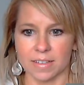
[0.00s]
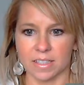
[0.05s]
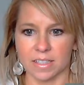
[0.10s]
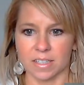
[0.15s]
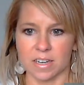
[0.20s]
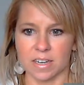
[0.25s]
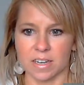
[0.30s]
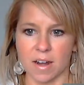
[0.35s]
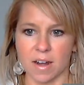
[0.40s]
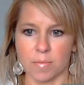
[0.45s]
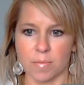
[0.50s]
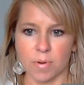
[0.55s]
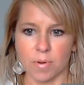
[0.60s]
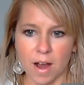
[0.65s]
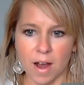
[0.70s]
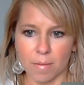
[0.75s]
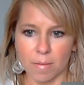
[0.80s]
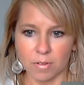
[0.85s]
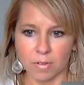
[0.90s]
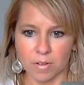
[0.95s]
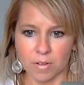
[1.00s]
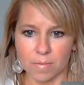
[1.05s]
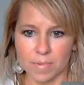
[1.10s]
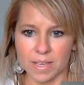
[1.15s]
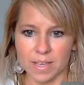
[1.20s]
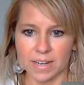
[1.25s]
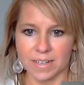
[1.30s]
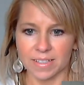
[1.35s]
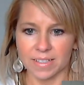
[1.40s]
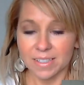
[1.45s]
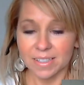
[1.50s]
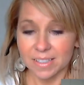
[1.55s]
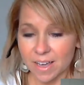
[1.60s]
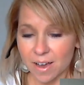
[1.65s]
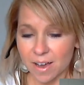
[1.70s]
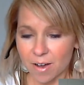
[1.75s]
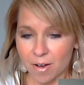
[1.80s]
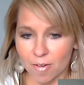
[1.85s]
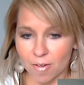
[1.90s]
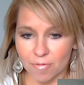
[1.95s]
That's not a problem in
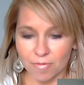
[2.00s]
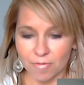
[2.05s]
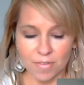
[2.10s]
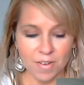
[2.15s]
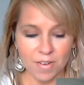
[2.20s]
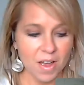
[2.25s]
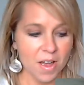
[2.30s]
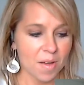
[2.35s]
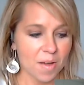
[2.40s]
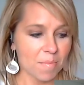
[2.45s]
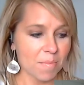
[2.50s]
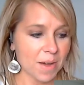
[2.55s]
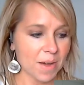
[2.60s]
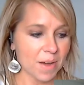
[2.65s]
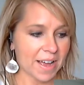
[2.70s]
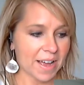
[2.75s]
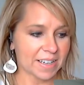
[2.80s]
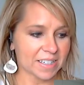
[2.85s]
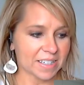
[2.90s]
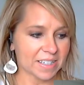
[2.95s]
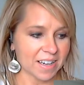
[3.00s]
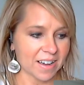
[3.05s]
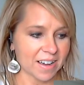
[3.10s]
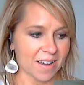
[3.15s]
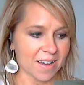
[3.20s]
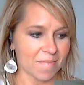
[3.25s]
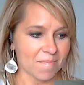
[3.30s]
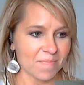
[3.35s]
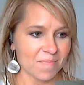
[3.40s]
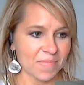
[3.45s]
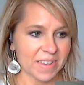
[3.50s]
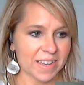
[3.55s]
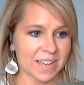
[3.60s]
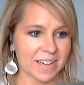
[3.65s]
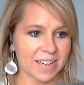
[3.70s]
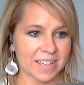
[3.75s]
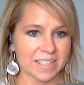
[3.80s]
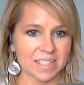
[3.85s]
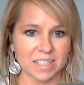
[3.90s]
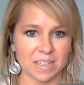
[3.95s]
itself, but
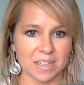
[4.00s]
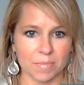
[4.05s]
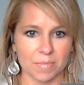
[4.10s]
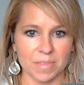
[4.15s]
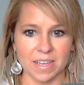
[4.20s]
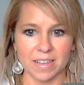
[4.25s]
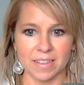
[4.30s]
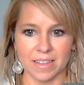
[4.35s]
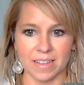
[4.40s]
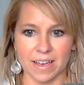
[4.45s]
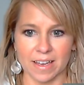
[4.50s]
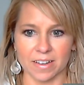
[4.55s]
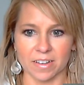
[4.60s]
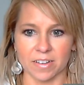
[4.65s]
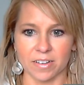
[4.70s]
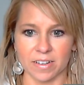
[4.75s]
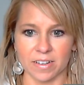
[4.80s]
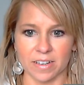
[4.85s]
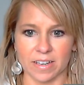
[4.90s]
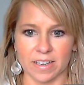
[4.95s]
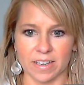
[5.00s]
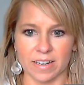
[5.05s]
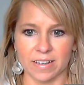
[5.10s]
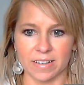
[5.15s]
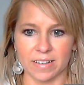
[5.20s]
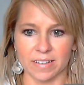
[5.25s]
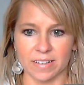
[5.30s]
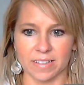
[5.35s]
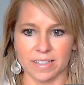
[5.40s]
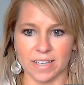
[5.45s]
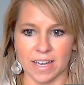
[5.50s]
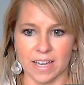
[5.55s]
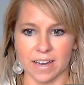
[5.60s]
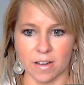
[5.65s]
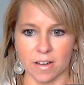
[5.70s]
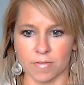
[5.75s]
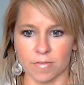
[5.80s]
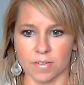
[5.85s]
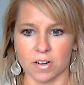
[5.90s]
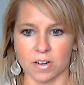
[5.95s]
it is something that could
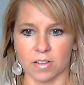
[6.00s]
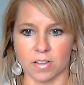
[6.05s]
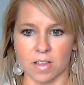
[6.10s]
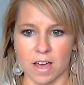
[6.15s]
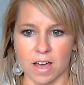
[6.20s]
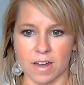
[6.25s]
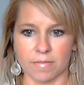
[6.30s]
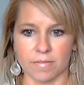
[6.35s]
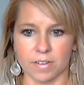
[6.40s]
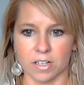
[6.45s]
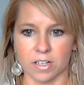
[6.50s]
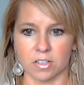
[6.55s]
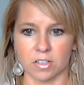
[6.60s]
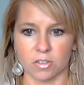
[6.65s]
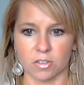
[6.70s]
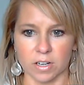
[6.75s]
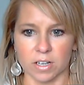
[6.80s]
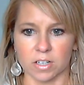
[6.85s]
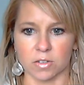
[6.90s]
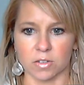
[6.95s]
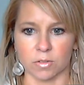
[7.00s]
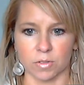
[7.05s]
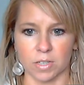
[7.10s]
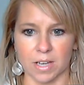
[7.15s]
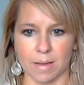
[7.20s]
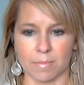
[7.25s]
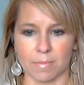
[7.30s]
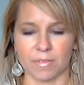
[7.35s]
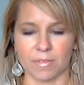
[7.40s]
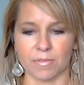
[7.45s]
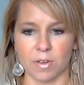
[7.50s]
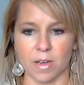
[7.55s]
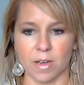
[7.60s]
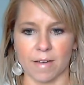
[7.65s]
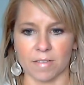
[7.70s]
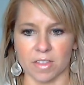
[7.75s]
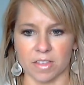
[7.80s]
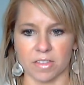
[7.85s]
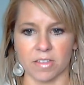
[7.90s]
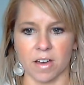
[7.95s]
take over a lot of your instructional time if you
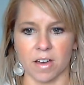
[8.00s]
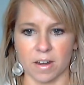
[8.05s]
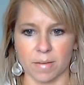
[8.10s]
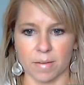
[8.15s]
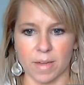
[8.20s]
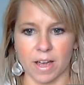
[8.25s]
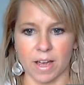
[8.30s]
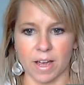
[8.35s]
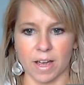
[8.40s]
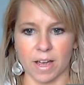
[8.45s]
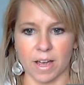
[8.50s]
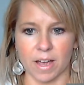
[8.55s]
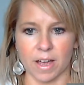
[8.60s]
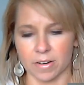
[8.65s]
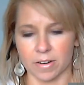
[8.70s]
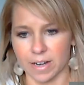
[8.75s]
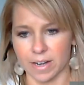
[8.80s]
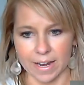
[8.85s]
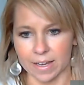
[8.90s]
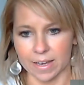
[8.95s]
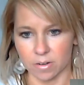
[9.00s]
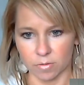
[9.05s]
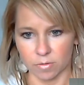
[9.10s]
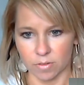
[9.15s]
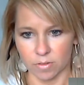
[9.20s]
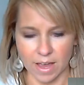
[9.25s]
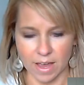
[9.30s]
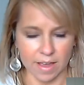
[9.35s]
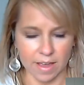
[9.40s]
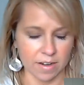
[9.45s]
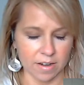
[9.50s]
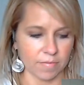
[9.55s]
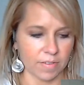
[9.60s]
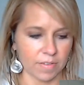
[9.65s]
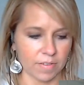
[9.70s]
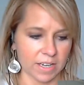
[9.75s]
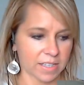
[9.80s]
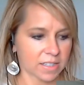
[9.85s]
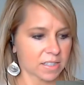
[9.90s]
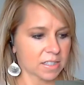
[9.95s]
haven't thought about how you're going to handle
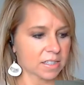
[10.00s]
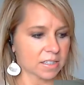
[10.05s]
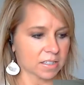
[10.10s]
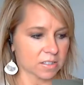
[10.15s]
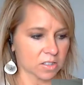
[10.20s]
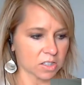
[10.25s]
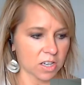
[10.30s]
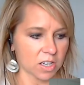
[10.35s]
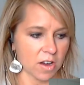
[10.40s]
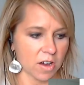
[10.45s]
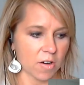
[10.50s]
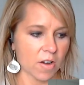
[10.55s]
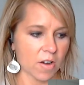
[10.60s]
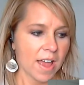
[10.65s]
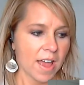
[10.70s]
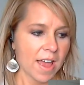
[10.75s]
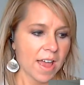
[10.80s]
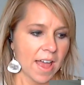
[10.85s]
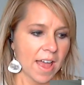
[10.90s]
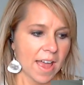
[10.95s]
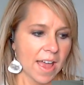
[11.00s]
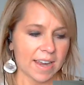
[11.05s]
that in advance. And so